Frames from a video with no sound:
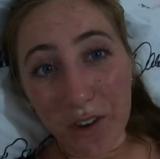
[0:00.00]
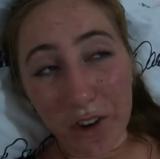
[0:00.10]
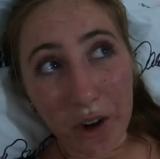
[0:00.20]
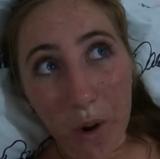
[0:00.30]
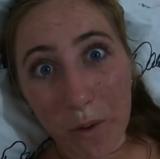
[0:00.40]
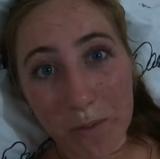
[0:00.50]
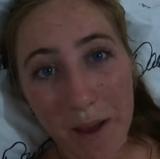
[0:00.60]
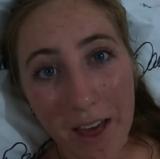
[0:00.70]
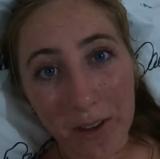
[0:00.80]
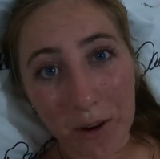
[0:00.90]
your own
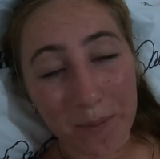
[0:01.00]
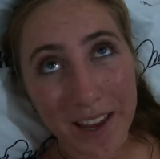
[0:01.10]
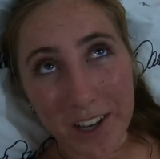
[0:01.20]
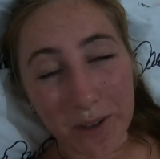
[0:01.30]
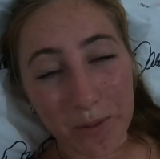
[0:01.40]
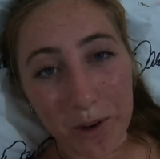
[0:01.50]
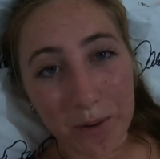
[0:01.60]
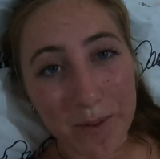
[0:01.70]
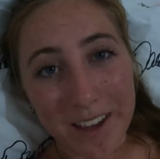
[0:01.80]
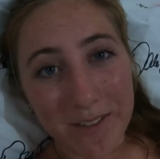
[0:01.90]
bathroom in your
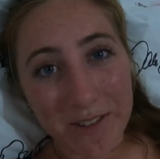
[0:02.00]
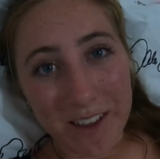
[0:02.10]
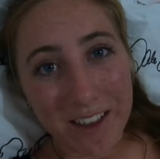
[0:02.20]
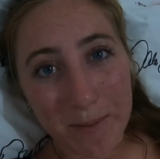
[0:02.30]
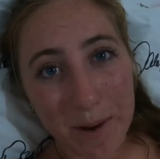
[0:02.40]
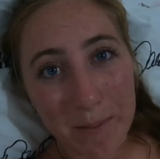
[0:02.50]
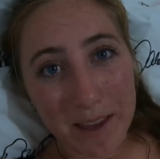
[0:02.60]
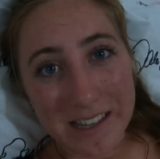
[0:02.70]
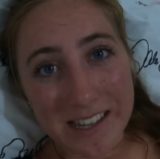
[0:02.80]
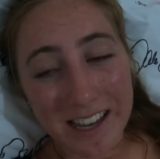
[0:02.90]
room. It's been
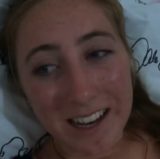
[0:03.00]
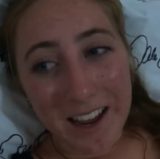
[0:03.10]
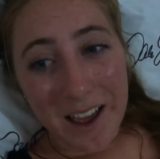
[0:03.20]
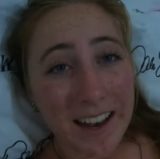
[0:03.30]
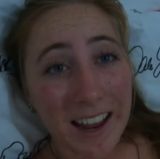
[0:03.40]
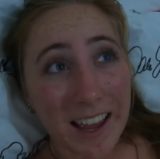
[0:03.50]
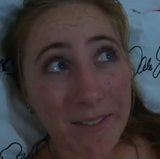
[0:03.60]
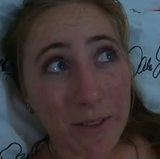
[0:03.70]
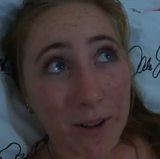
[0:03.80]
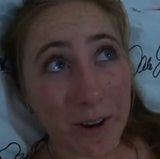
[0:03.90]
amazing, and I
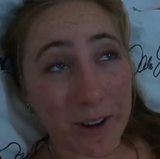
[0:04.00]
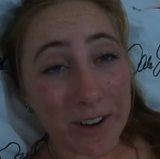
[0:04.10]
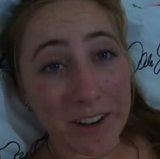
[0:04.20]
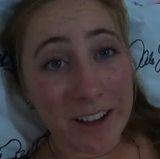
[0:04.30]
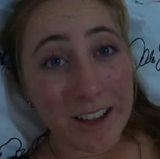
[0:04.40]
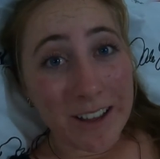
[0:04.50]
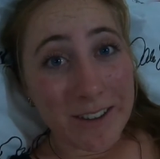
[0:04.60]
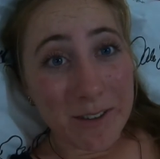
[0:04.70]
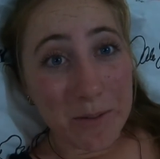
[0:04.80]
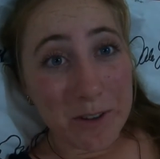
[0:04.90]
have learned
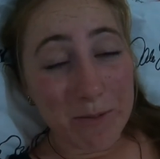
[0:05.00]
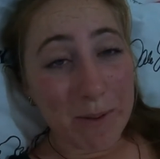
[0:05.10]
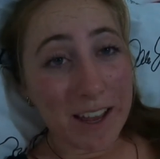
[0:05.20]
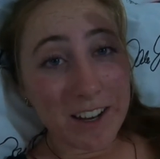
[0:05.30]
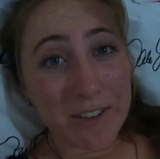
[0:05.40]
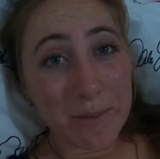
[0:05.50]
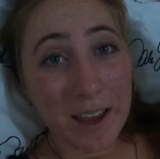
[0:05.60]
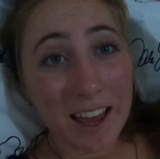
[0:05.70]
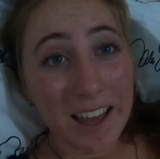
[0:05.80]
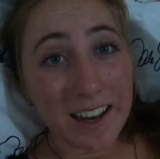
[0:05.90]
so much Spanish. My
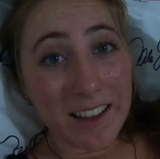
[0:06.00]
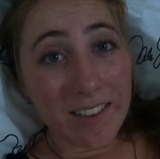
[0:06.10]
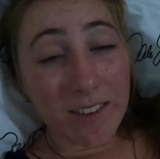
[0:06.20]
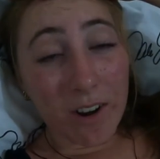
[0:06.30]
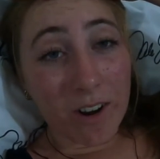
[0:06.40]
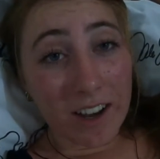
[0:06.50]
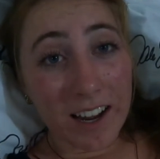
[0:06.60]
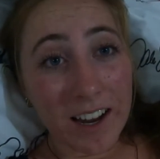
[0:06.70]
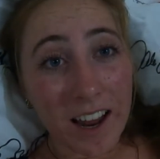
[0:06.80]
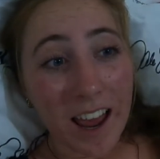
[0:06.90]
head is
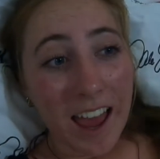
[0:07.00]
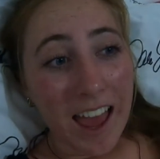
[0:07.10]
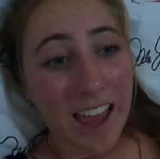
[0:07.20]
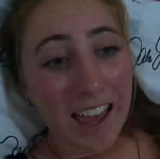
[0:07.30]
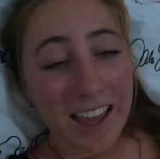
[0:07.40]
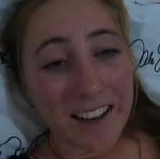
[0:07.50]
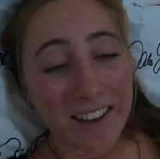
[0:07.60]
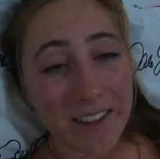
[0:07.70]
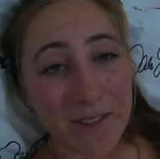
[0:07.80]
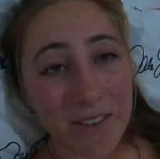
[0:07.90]
hurting,
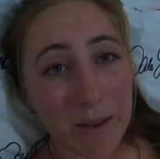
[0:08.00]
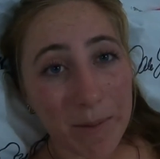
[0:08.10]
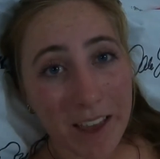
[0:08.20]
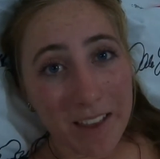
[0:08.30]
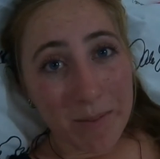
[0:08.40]
and the family has